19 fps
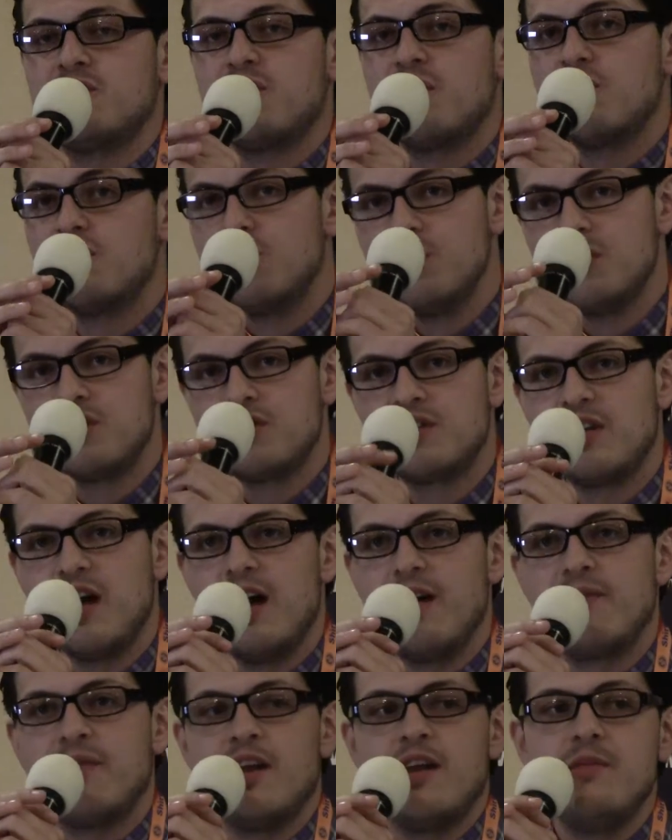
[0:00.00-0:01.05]
start doing
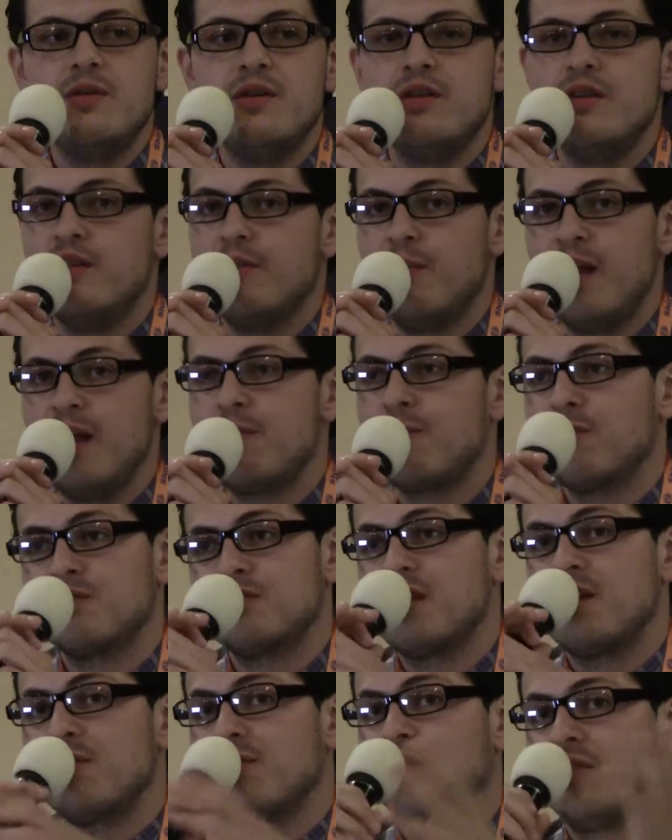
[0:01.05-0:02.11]
stuff, and I've been in the paper
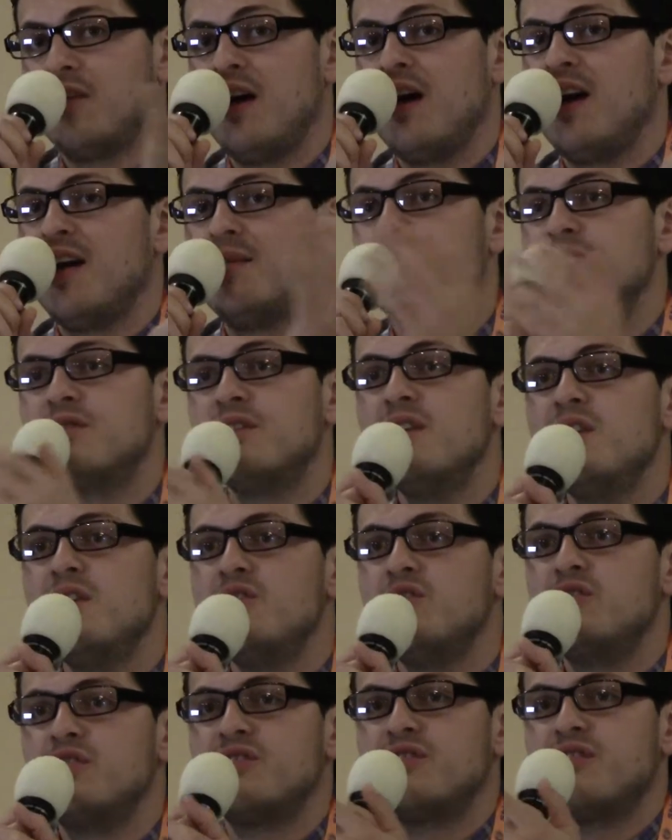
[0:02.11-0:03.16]
several times.
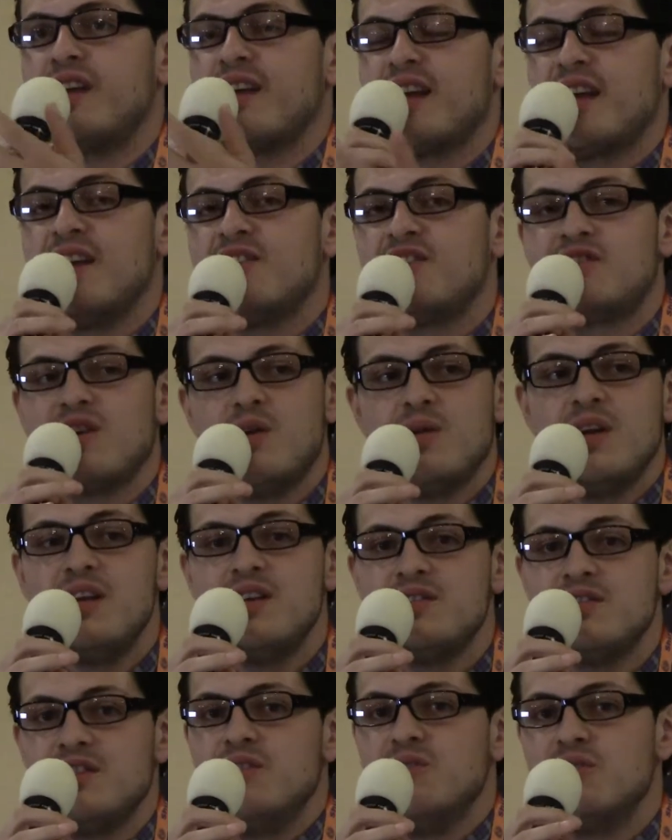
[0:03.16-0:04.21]
Just like, it's so
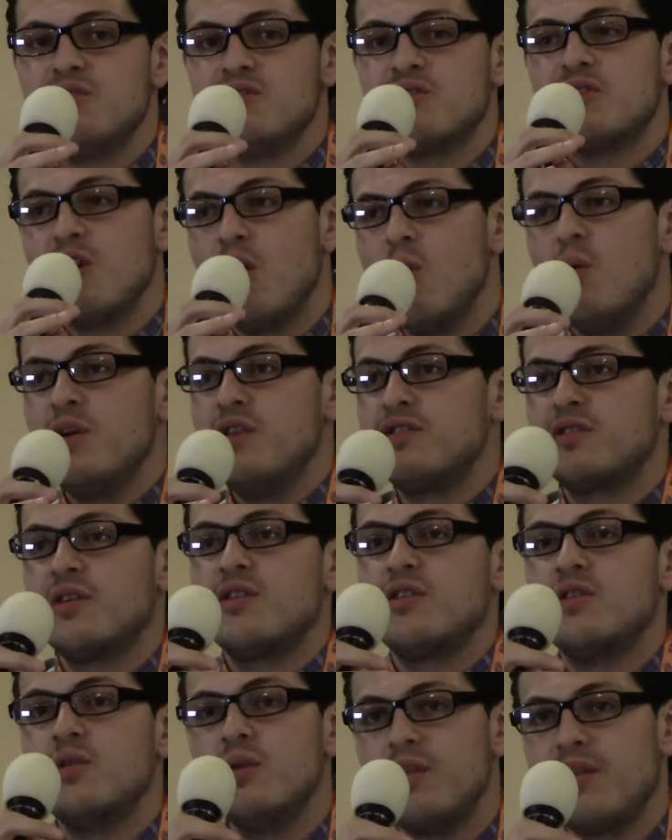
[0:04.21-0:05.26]
easy, you just go and
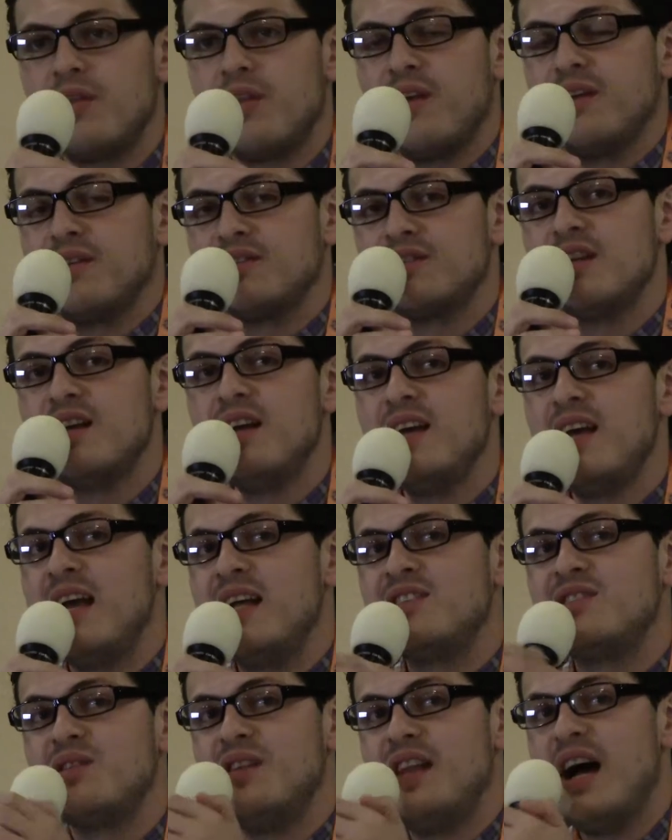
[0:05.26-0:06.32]
start doing things.
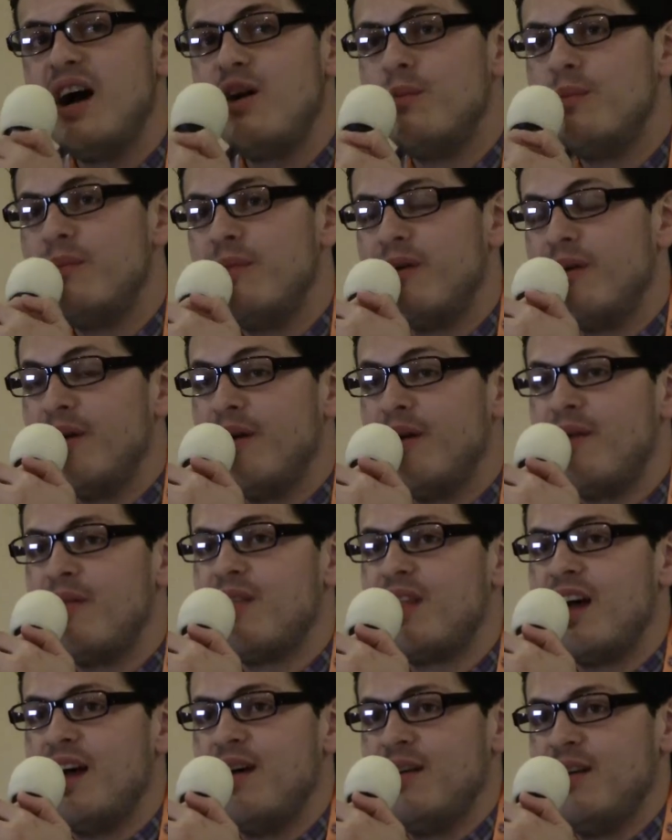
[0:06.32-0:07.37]
And so now,
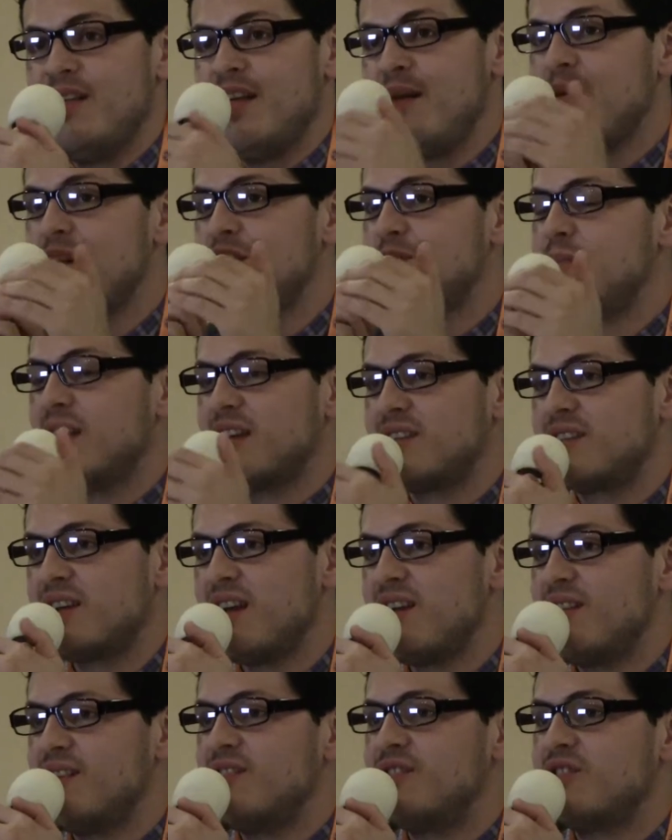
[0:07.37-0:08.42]
that makes me
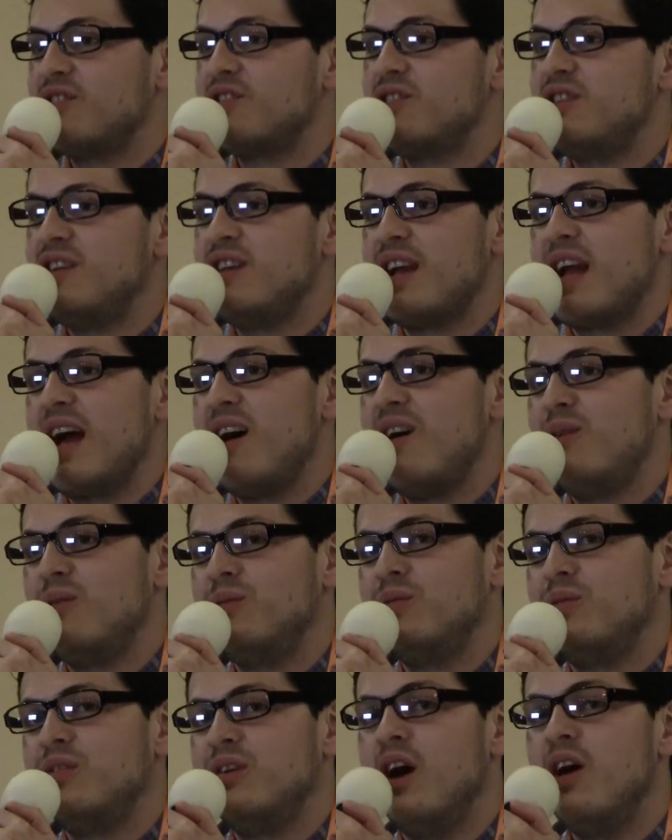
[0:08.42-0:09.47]
excited, just seeing
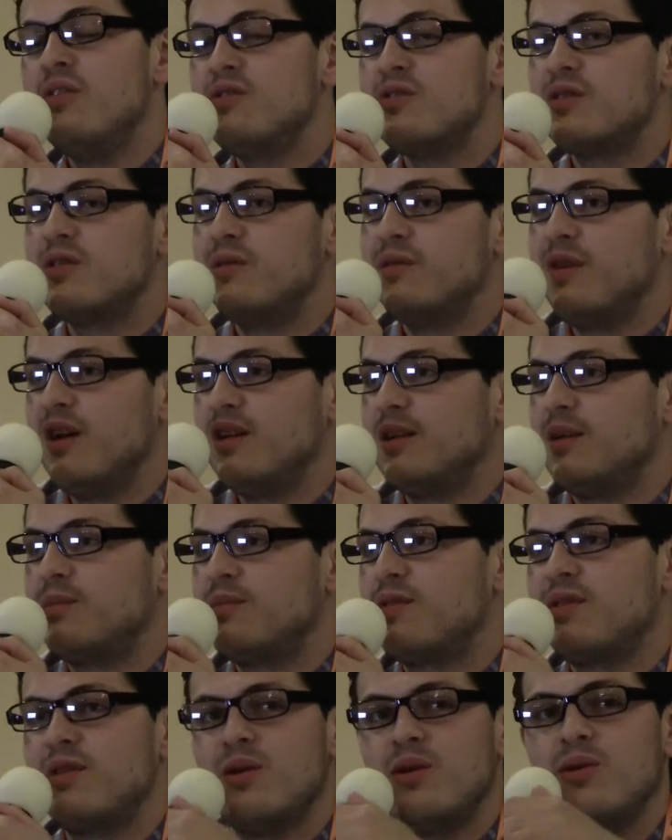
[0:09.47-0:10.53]
how
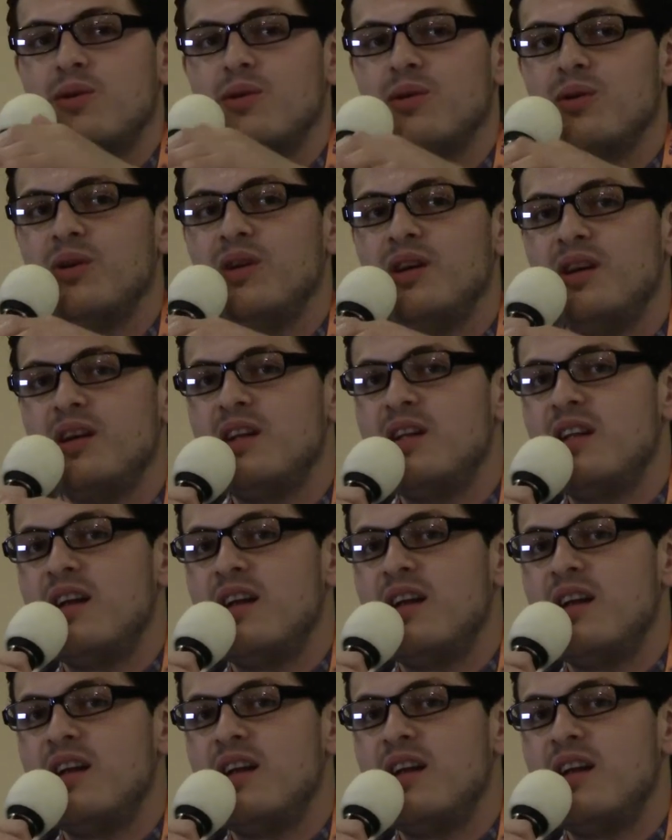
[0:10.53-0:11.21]
underdeveloped the whole